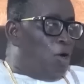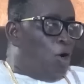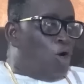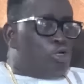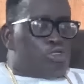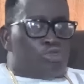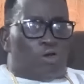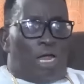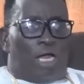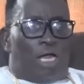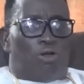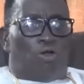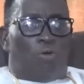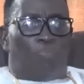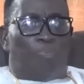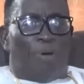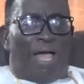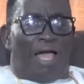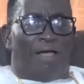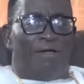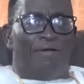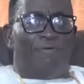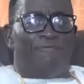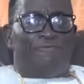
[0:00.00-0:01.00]
Or surround a
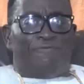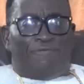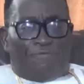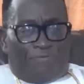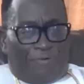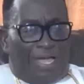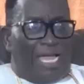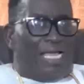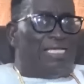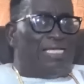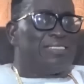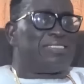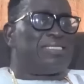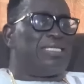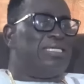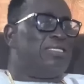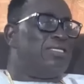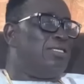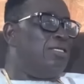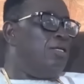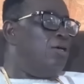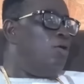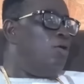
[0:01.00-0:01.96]
part, first thing,